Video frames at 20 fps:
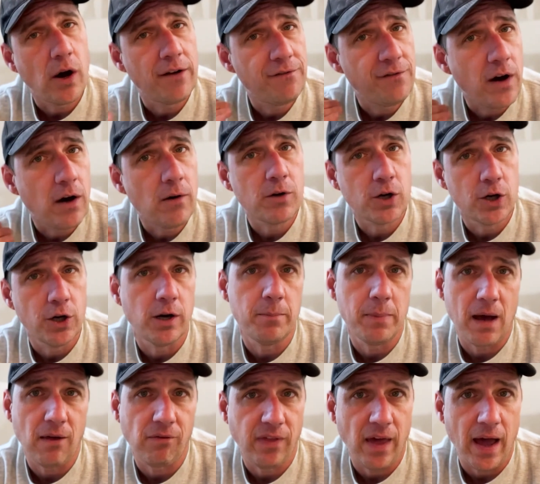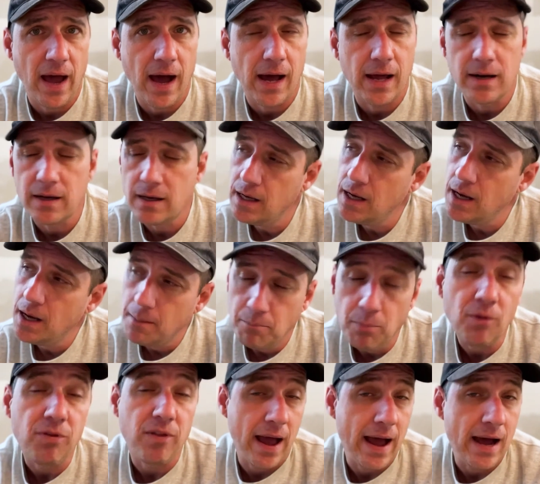I felt good about that.
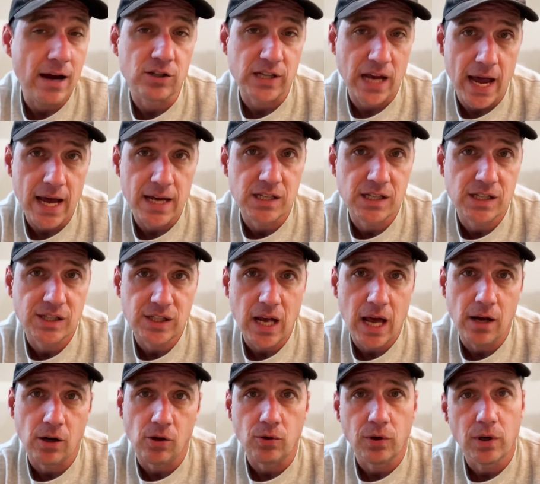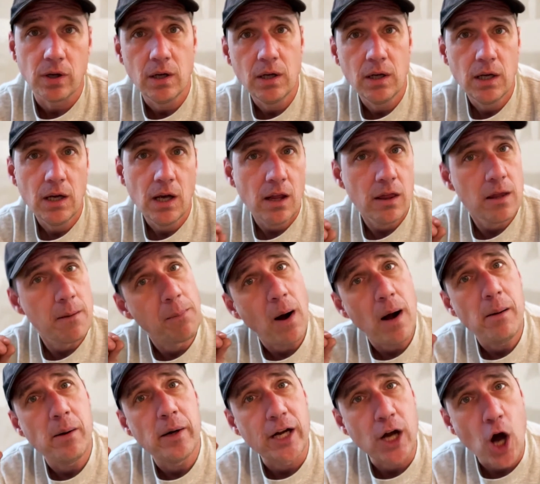But the house had settled. The
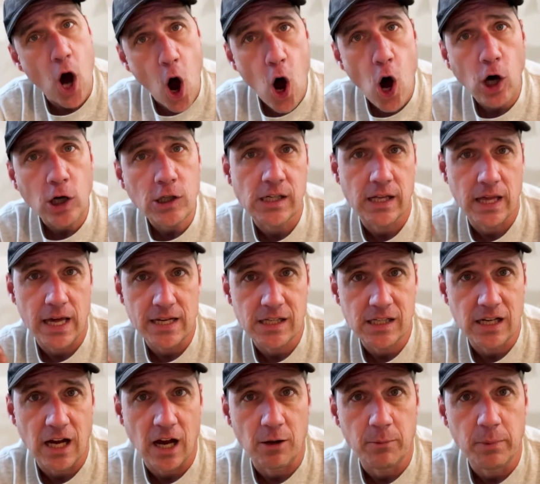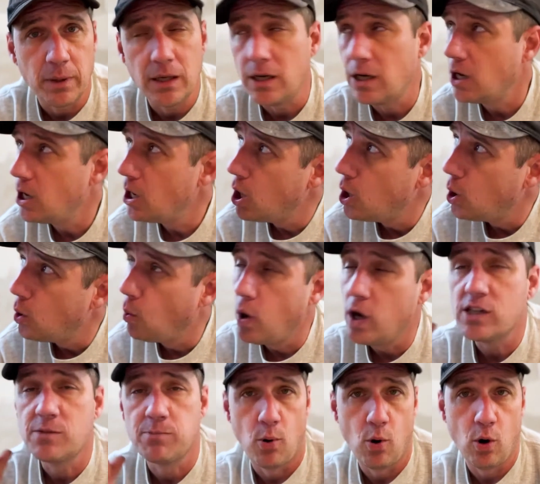primary cause of that settlement
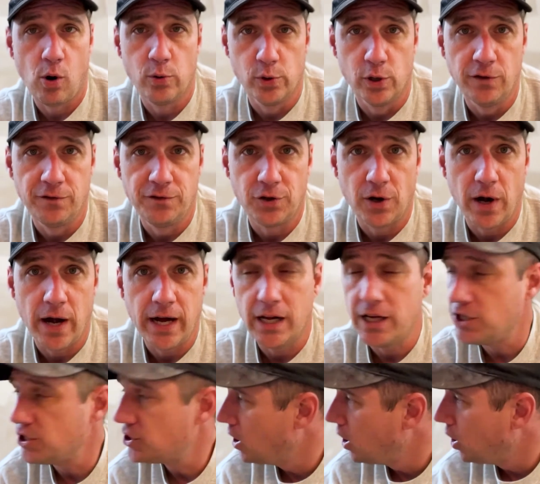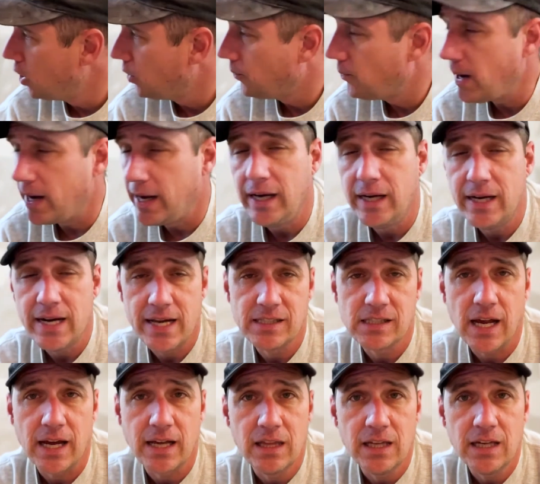was poor roof drainage. Rainy days
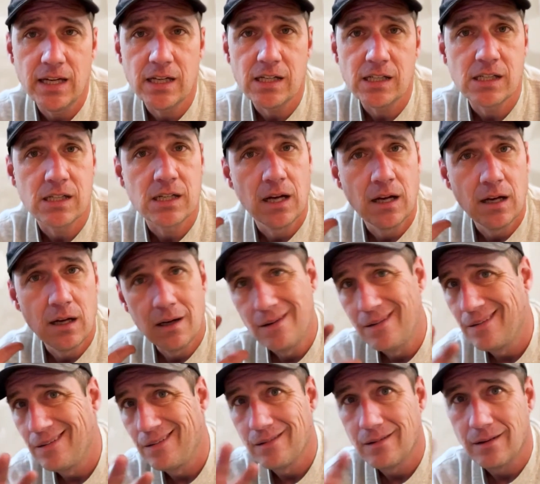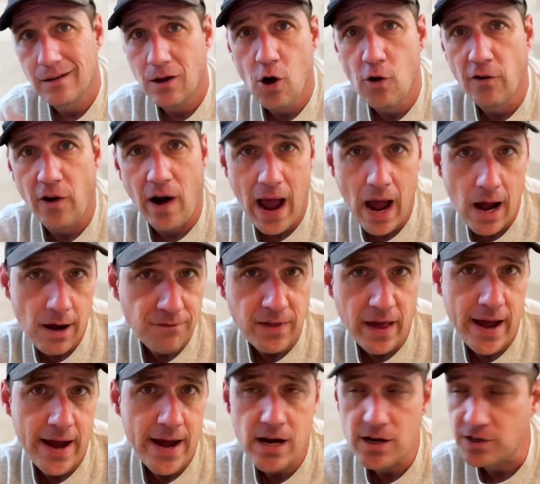like this, over half the
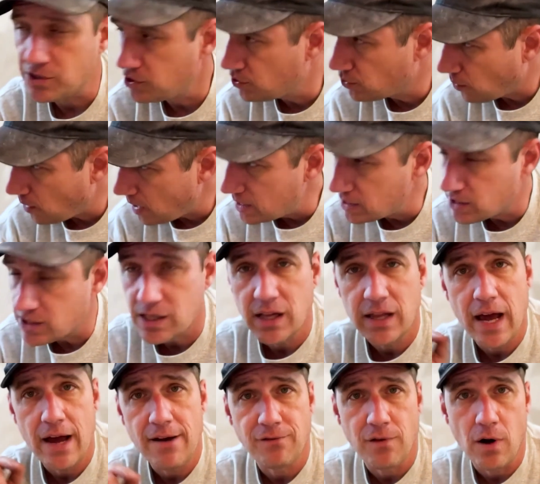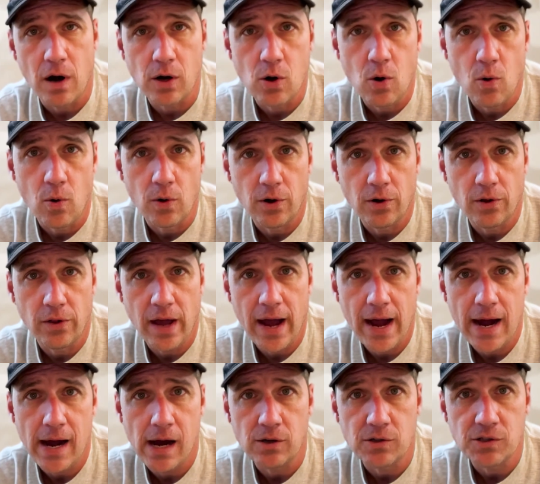house drains to that front corner of the
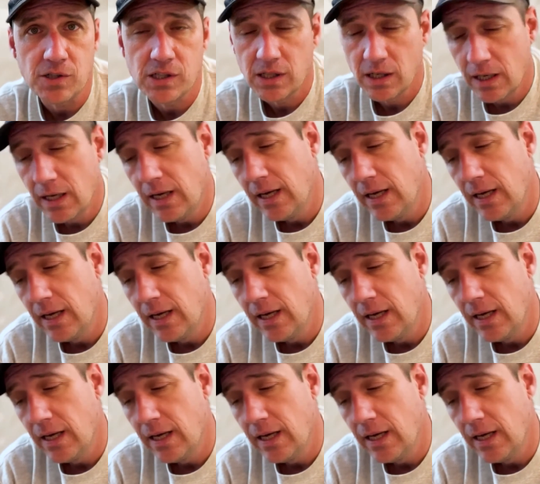house,